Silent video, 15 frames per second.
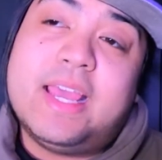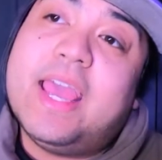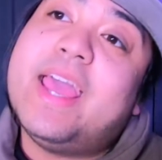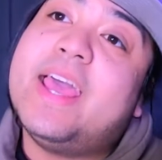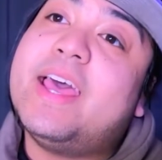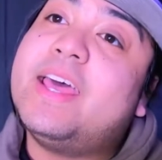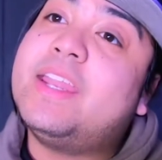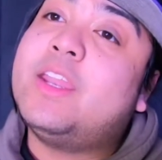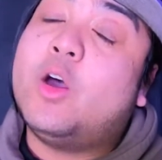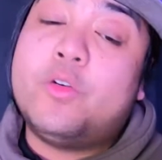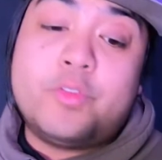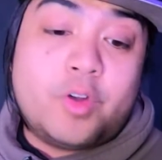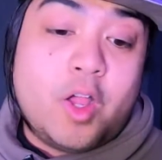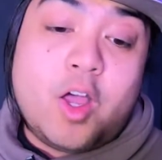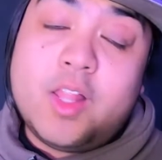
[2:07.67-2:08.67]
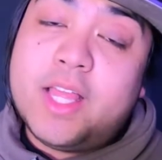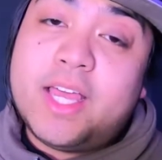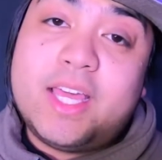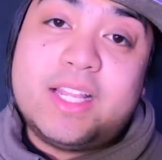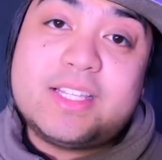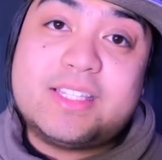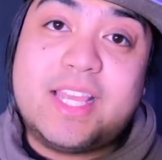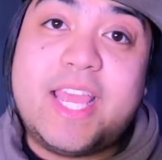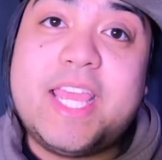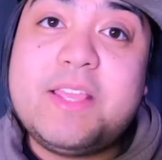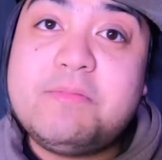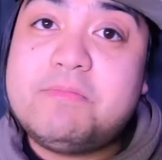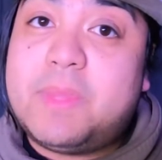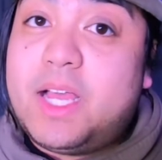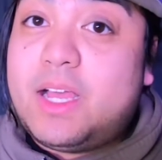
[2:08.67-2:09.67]
And overall, I gotta
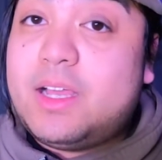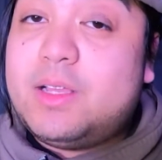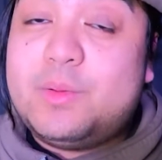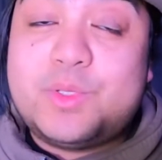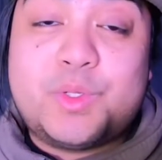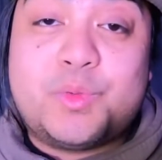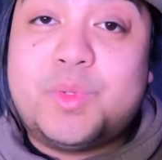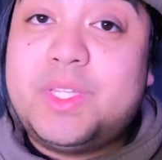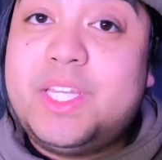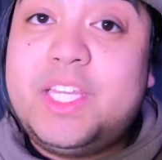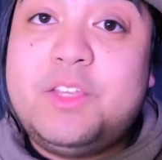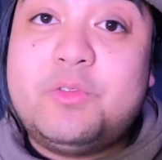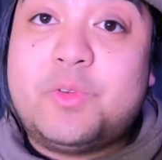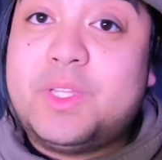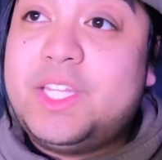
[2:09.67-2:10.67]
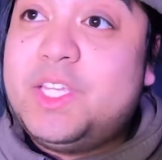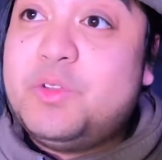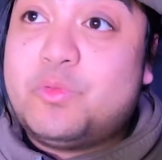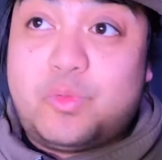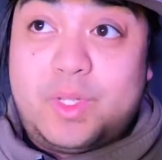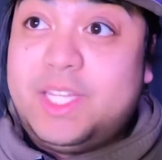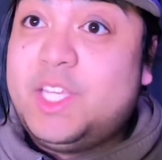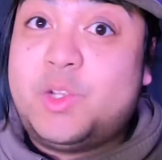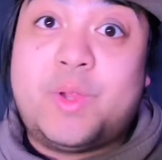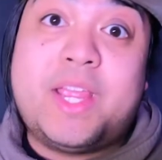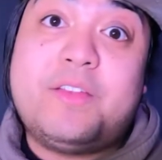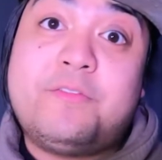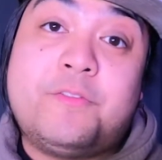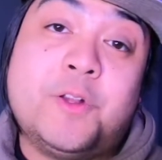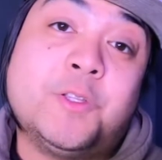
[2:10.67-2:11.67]
say, it was a really, really, really
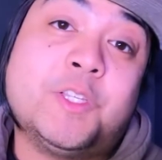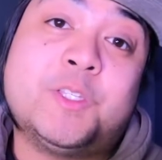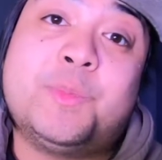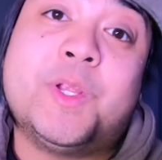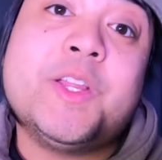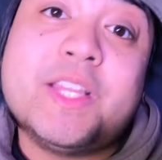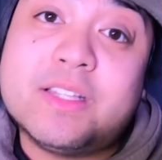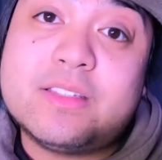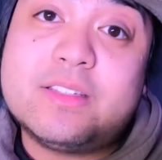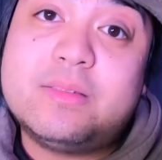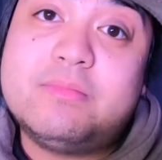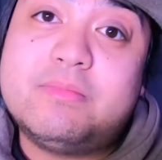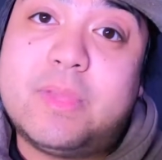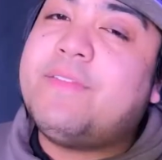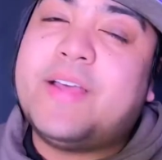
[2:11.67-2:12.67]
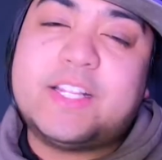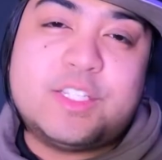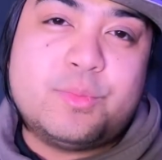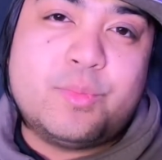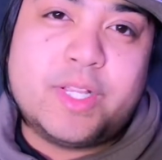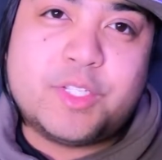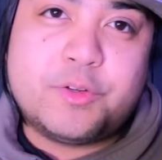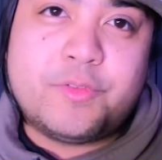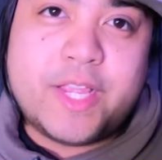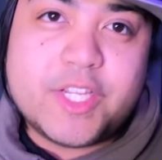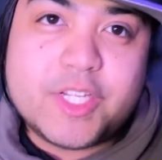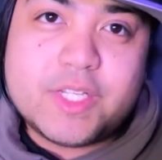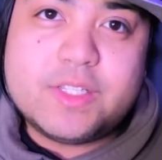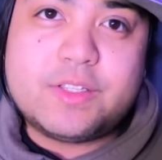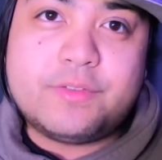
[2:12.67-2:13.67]
great first experience. I've had some
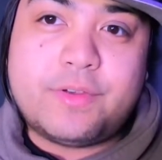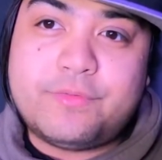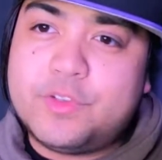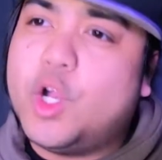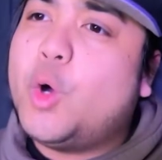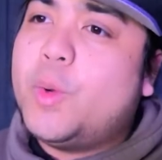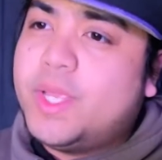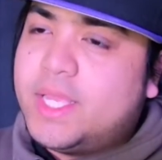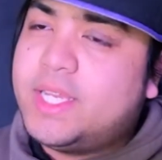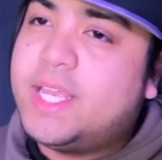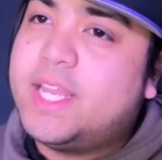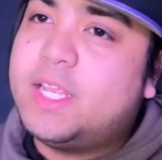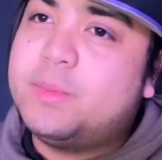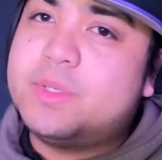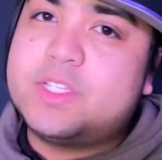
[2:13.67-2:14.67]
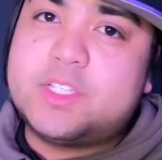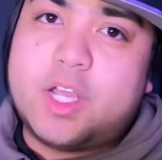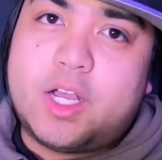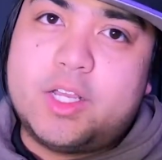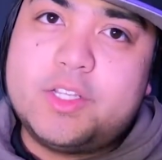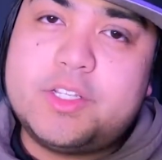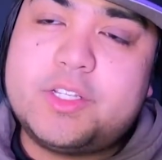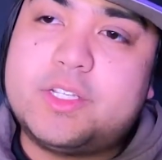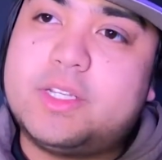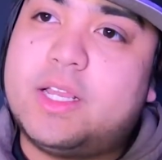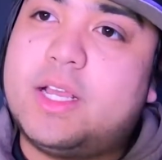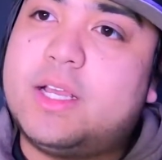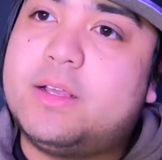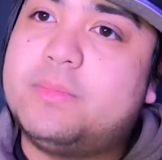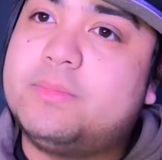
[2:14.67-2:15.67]
reservations of going and getting a massage,
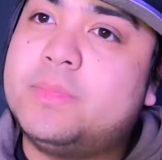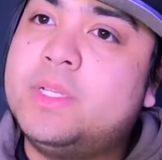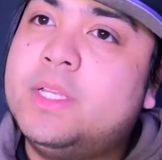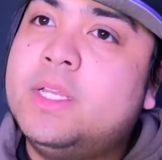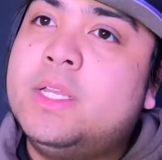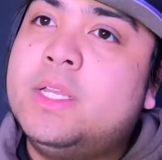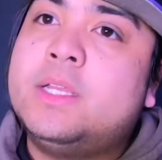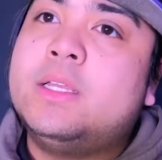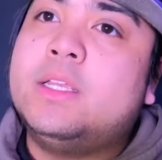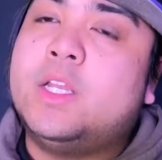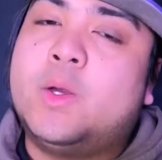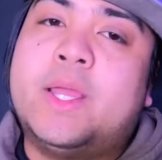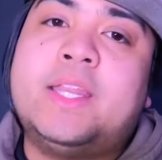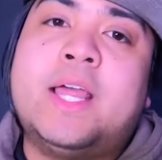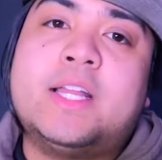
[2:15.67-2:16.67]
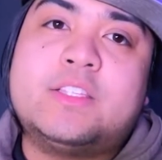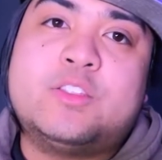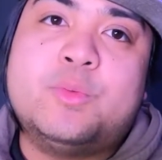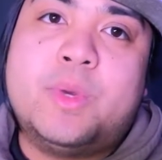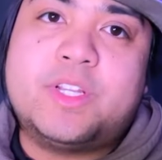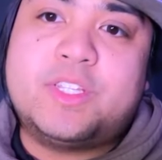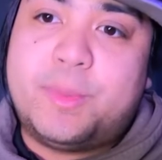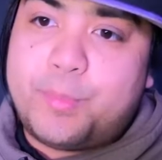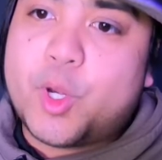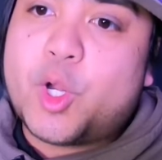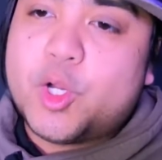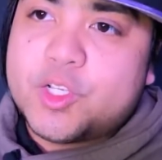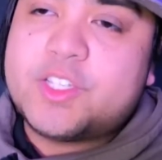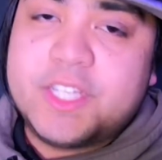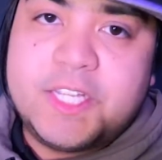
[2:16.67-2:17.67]
and not so much the
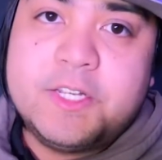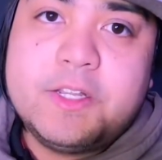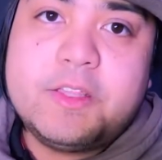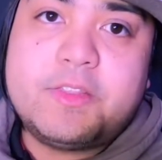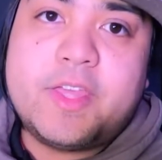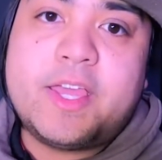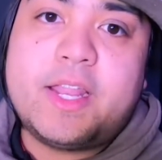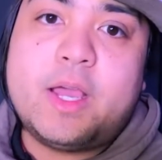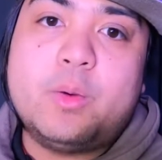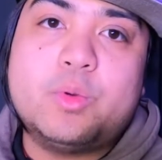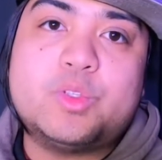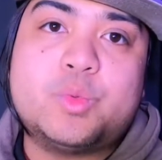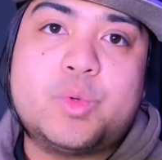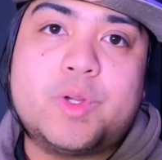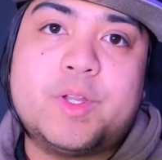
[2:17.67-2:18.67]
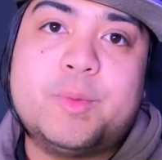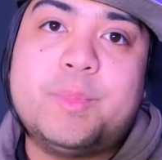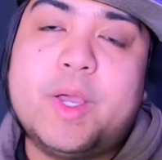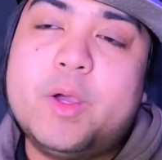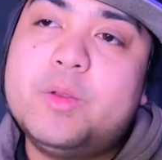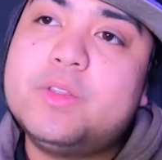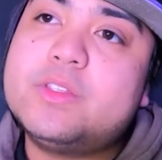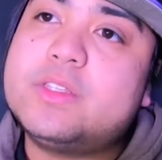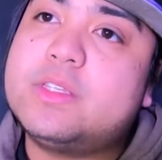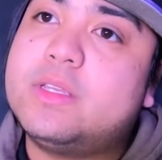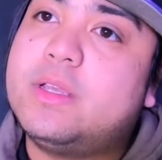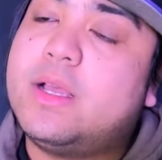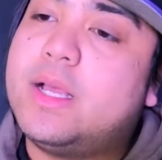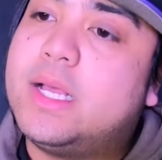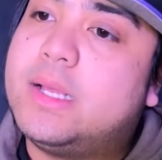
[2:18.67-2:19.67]
person that I was worried about,
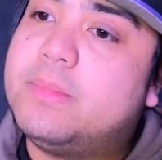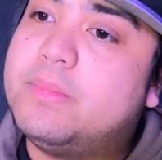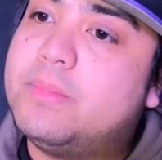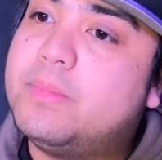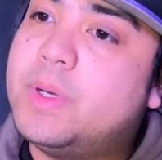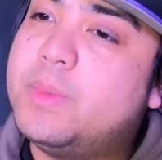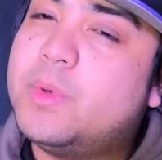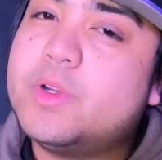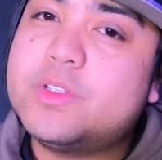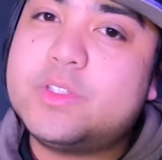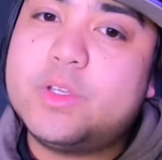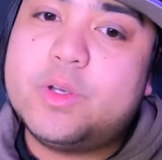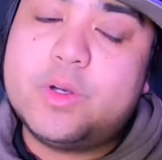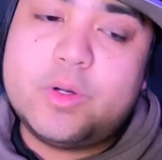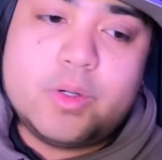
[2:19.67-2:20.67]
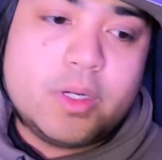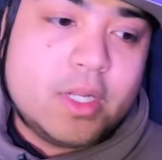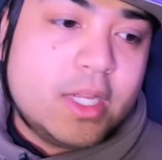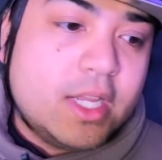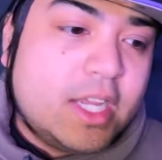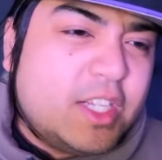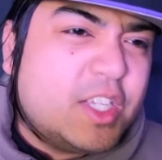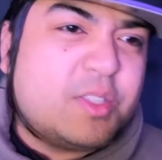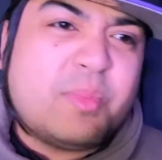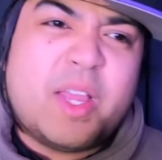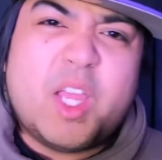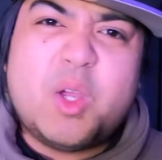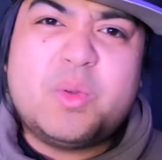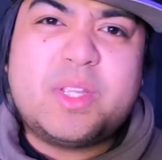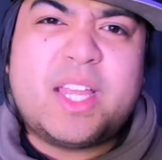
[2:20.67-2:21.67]
but more so just
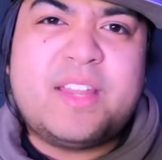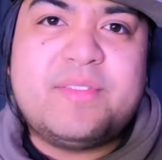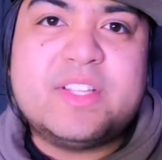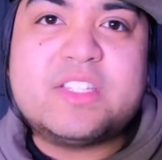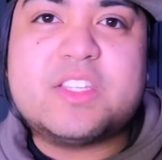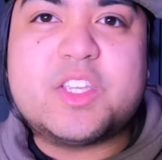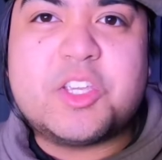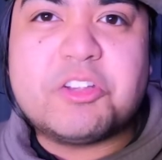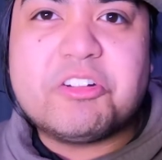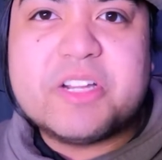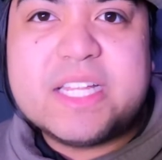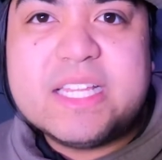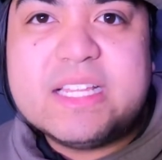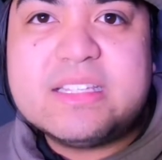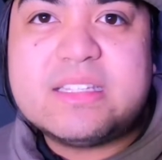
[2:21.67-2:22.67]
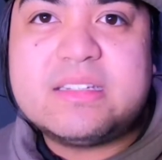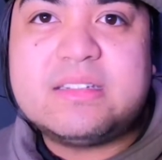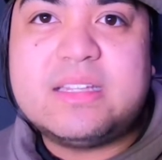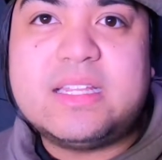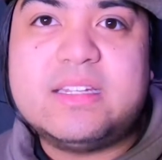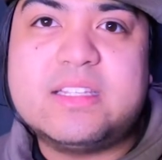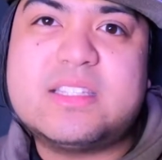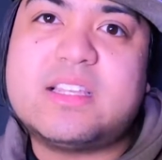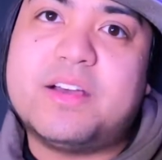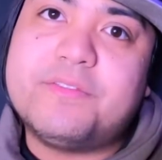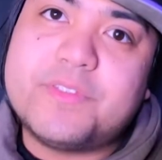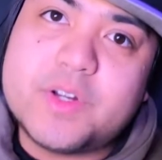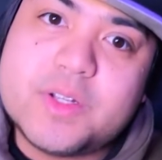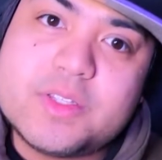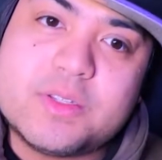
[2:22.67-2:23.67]
my own kind of insecurities and
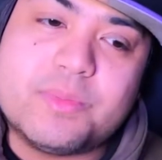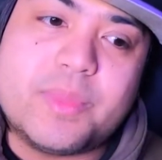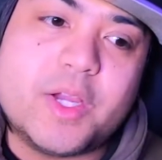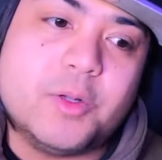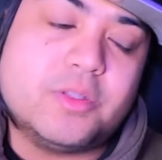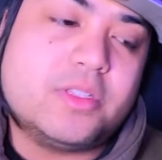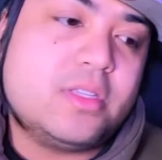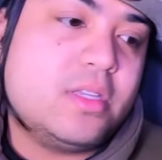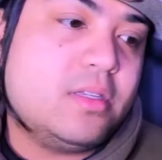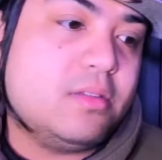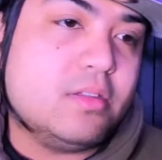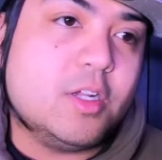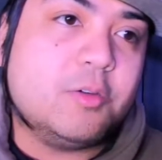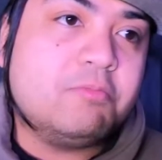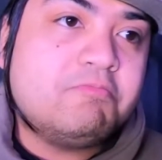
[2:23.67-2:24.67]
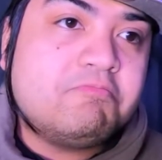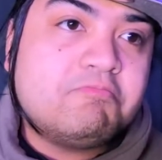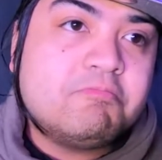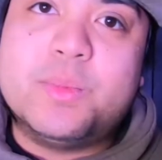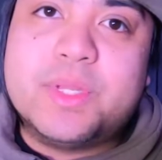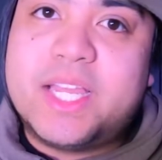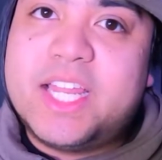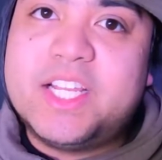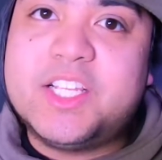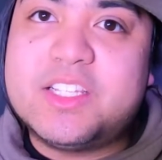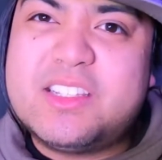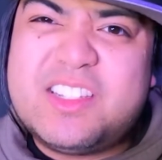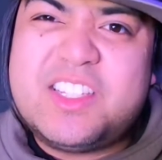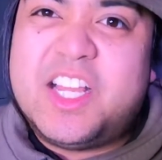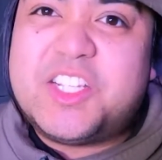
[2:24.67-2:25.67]
discomforts about, someone kind of
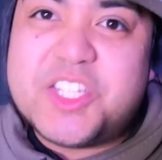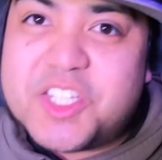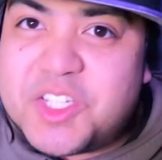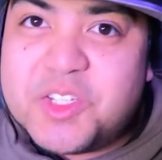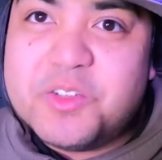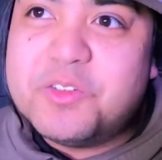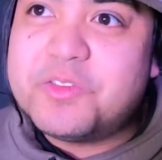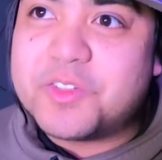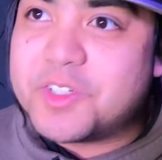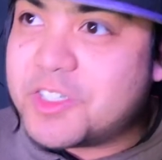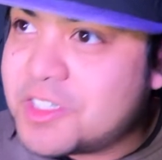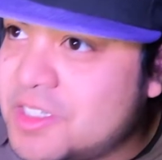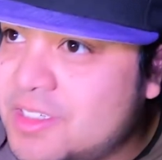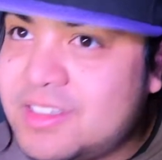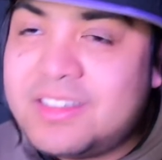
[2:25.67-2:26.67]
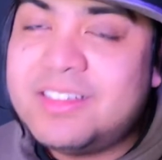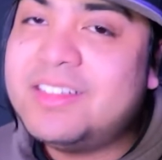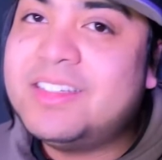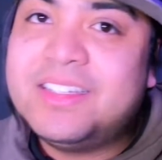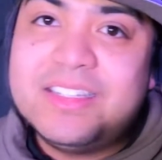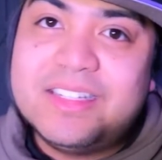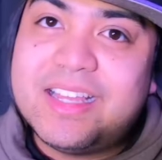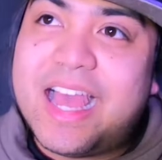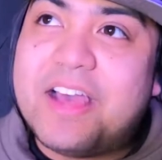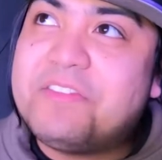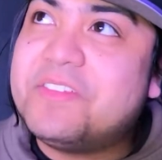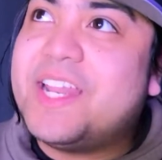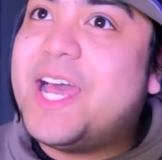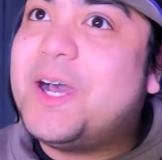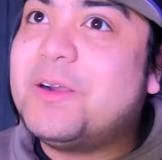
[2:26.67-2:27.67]
just touching you for
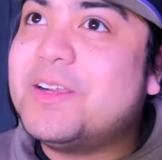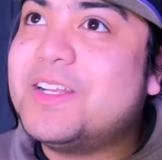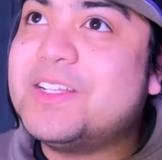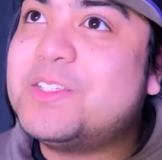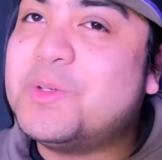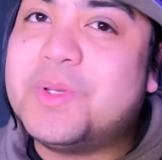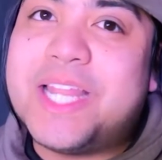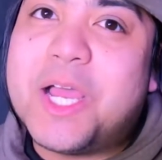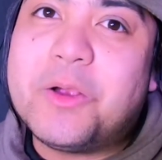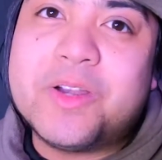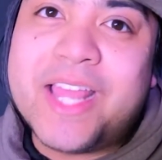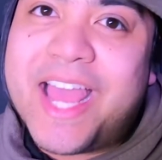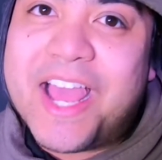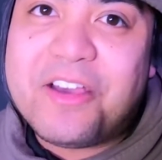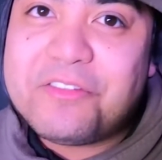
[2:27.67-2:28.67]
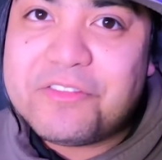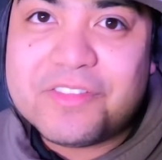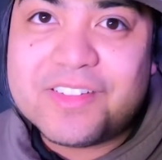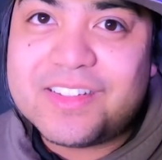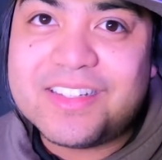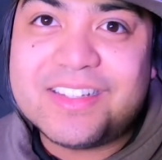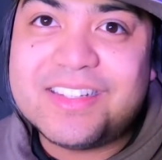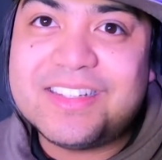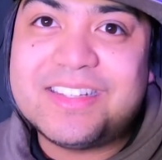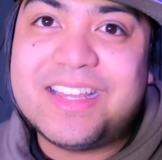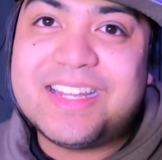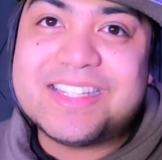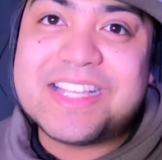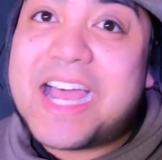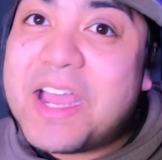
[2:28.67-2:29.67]
half an hour to an hour and a half
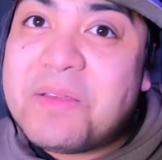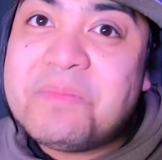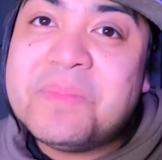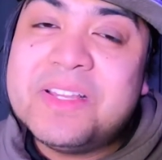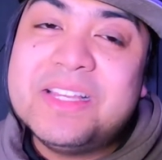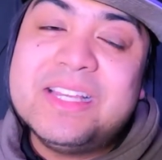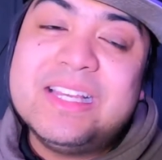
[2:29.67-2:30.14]
at a time.